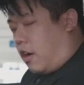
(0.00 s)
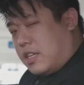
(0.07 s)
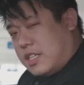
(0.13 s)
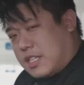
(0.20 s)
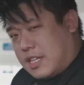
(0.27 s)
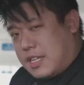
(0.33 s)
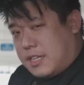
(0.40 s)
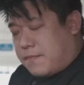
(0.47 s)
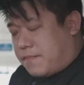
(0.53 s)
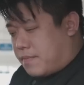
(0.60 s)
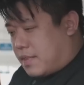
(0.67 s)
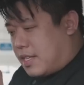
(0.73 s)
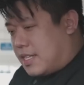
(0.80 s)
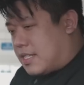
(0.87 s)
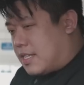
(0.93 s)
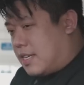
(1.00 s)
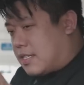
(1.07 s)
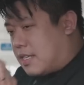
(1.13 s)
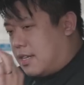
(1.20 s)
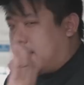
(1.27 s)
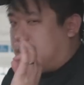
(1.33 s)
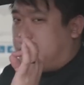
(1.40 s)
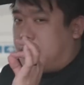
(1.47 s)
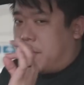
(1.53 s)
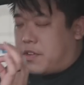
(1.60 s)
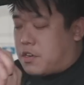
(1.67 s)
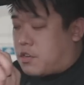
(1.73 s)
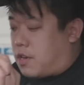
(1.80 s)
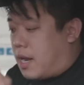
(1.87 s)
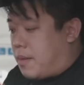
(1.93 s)
Honestly, this is a little bit of
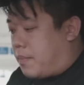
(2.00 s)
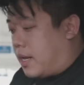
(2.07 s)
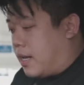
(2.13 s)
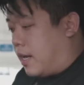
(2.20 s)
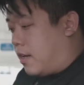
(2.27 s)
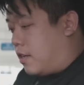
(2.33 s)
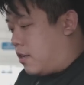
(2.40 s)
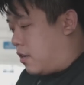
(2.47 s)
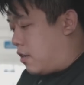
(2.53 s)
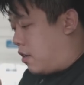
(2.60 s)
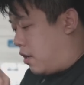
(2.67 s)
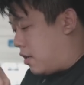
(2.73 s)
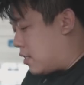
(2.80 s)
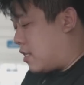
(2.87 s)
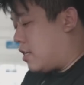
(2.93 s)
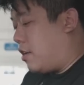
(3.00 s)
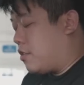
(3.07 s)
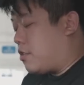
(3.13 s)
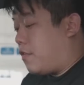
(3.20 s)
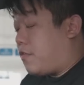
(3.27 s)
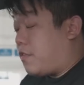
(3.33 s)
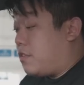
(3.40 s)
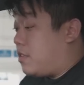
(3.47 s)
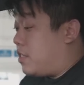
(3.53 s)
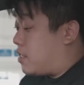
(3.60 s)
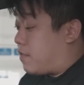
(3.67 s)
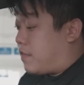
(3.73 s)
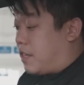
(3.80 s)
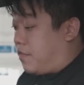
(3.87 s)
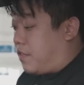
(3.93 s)
a gripe, but I honestly also feel
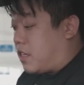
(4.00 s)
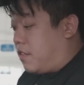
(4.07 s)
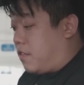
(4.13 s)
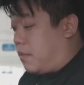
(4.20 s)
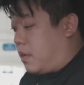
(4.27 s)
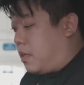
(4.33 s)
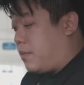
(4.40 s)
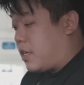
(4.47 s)
it's very forgivable